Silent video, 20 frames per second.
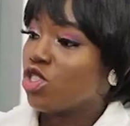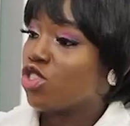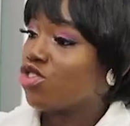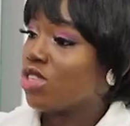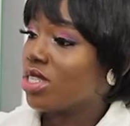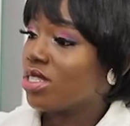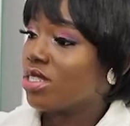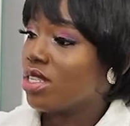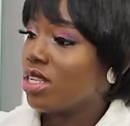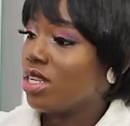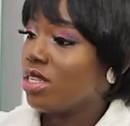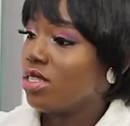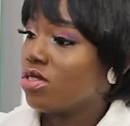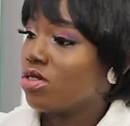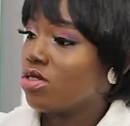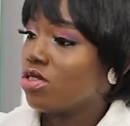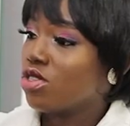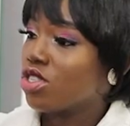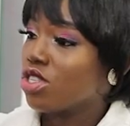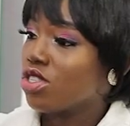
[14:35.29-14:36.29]
To translate
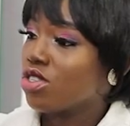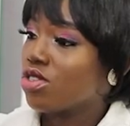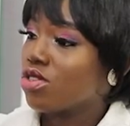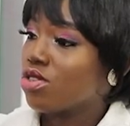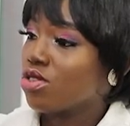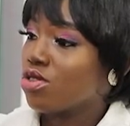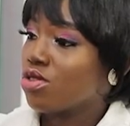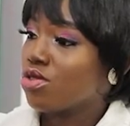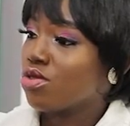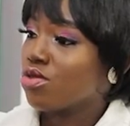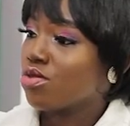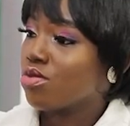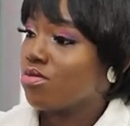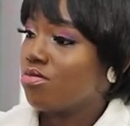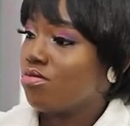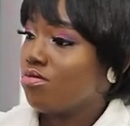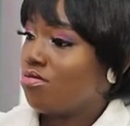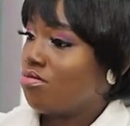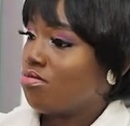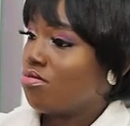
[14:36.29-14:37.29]
or just to,
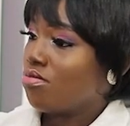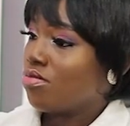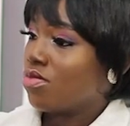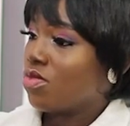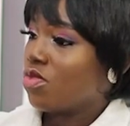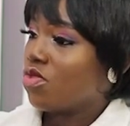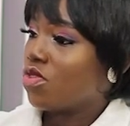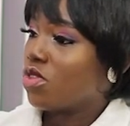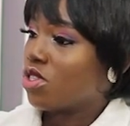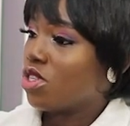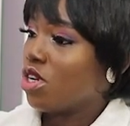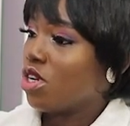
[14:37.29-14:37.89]
for